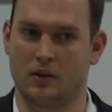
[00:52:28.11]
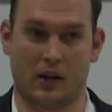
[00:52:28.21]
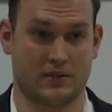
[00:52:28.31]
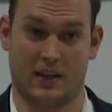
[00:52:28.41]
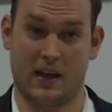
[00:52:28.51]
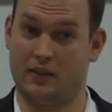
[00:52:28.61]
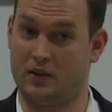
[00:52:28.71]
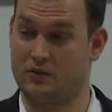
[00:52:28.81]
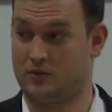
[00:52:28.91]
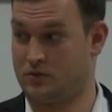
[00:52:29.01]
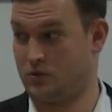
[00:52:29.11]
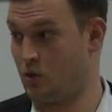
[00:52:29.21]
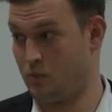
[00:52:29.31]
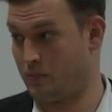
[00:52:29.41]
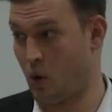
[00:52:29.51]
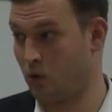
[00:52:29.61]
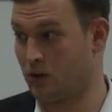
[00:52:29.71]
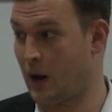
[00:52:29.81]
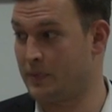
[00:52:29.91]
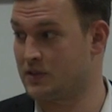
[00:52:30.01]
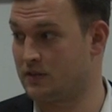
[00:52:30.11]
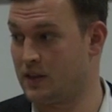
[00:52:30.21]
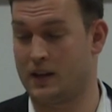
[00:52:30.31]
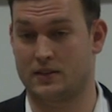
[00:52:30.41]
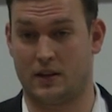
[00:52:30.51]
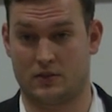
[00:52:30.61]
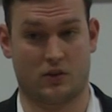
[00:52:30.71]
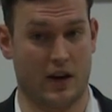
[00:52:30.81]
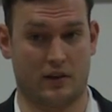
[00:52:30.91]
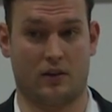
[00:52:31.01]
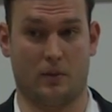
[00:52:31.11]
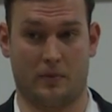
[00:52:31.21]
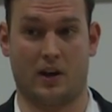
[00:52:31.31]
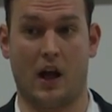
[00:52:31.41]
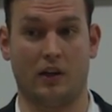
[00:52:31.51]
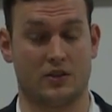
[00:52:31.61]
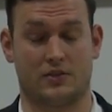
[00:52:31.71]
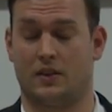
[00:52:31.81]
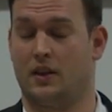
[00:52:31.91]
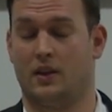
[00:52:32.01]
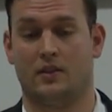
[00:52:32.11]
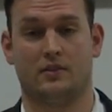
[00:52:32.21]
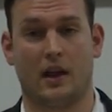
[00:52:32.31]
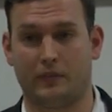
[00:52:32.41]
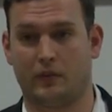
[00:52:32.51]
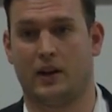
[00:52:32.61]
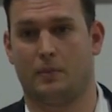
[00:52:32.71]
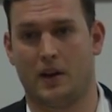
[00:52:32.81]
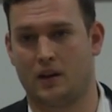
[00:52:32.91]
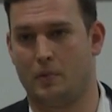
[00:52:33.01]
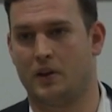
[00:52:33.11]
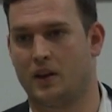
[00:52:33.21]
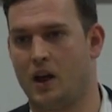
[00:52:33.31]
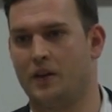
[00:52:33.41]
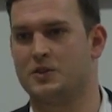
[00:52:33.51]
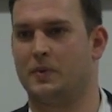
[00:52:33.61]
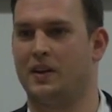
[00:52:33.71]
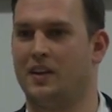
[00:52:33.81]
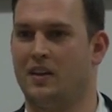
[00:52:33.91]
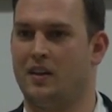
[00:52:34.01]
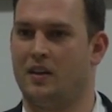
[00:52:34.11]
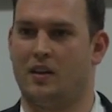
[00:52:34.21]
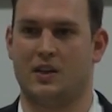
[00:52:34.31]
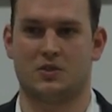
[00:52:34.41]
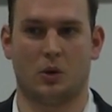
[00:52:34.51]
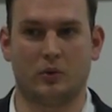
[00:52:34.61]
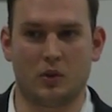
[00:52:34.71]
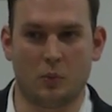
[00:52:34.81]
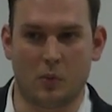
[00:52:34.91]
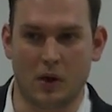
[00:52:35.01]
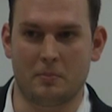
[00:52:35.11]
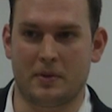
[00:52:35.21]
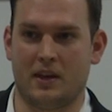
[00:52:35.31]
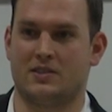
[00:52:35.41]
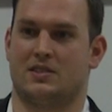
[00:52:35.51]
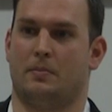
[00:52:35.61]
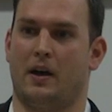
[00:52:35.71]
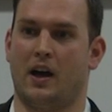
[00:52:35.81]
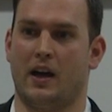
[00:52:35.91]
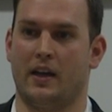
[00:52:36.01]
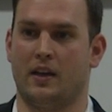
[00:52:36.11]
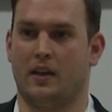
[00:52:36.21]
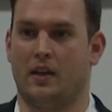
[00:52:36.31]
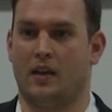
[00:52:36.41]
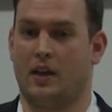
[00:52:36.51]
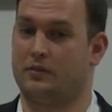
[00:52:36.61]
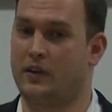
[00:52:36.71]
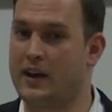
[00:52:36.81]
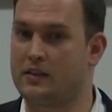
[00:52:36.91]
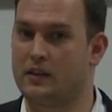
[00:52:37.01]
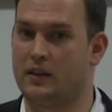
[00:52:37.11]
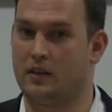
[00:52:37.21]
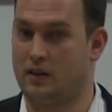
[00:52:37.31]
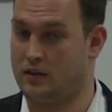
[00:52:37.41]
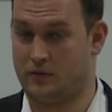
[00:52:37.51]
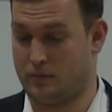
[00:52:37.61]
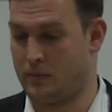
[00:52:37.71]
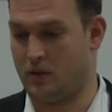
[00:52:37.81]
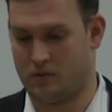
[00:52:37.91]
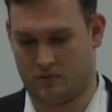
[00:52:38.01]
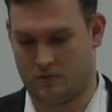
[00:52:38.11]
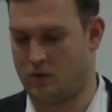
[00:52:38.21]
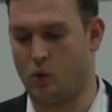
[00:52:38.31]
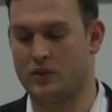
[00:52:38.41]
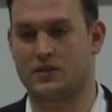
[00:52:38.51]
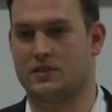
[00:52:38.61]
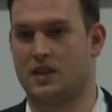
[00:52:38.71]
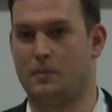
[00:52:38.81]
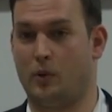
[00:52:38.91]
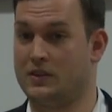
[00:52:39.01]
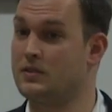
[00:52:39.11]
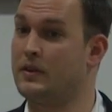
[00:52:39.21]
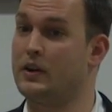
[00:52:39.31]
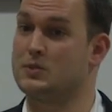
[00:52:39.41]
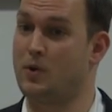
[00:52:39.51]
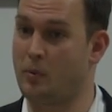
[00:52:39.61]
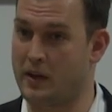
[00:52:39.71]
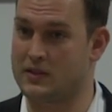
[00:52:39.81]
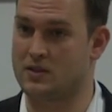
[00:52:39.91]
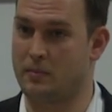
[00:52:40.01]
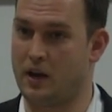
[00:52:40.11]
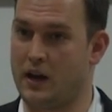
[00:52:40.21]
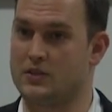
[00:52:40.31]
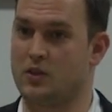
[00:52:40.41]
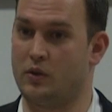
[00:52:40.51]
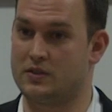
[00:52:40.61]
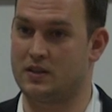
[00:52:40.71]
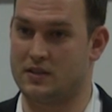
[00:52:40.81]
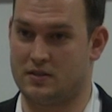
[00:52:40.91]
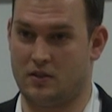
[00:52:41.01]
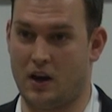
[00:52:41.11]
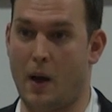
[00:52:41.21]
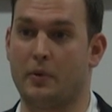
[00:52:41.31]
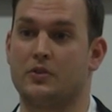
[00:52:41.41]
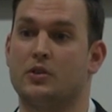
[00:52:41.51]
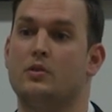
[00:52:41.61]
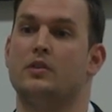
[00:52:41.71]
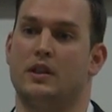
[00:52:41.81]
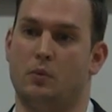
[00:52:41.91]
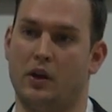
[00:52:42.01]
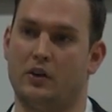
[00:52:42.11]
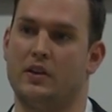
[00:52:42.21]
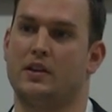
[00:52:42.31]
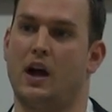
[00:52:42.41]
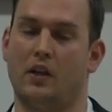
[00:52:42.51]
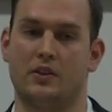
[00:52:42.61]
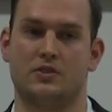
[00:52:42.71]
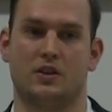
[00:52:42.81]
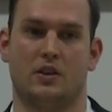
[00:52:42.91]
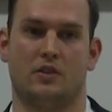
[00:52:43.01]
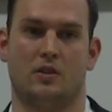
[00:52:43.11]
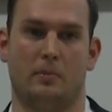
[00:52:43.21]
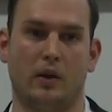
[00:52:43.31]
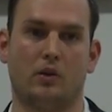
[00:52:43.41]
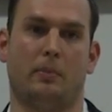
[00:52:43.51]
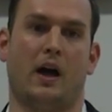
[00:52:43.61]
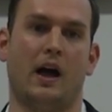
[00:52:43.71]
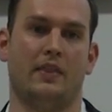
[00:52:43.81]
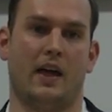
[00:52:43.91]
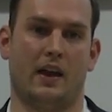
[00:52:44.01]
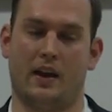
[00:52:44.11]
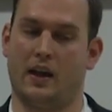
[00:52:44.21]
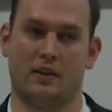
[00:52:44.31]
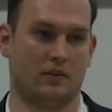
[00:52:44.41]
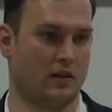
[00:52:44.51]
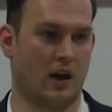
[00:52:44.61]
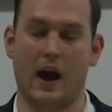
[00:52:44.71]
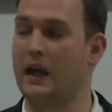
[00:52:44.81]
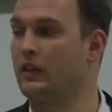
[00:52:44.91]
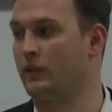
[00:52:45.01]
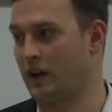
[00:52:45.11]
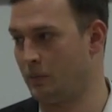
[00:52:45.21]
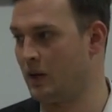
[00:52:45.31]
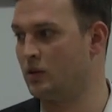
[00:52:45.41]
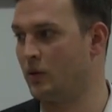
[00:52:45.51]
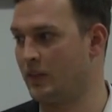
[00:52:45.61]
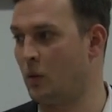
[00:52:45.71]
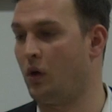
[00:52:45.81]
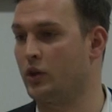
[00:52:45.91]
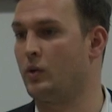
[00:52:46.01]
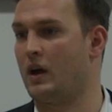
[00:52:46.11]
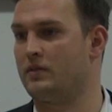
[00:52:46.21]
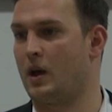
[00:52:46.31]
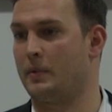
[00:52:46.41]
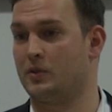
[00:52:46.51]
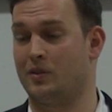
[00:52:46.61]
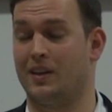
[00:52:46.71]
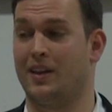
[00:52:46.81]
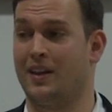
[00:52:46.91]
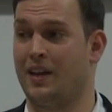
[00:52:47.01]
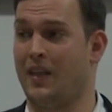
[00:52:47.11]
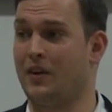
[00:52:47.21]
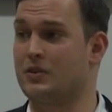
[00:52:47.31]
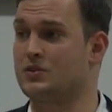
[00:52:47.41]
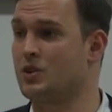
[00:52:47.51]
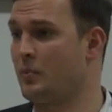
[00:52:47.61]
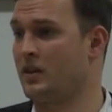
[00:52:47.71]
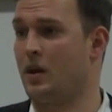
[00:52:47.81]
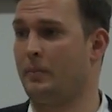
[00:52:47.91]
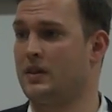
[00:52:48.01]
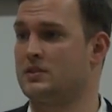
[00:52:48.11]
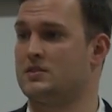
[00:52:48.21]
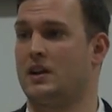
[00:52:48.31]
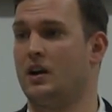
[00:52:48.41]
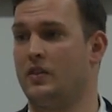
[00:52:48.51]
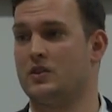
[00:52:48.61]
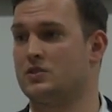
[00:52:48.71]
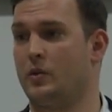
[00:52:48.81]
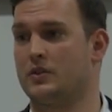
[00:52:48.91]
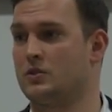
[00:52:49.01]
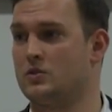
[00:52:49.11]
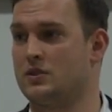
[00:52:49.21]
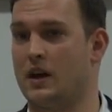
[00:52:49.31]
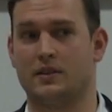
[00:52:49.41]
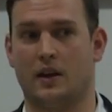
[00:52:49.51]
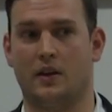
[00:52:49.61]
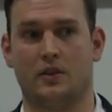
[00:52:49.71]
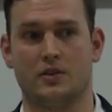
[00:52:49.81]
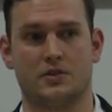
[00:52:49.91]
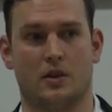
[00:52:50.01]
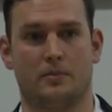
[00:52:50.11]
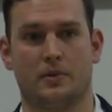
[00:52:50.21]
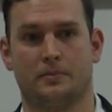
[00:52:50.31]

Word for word: Because again, they're two polar opposite things, and it's great to come to college. It's definitely recommend coming to college, but it's only one piece of the pie. And frankly, eh, from the holistic standpoint, it's a very small piece of the pie. So it's, it's an opportunity while you're in college to build upon that, and I highly recommend doing that while you have the opportunity. And there are so many companies in this area, there's no excuse not to get an internship.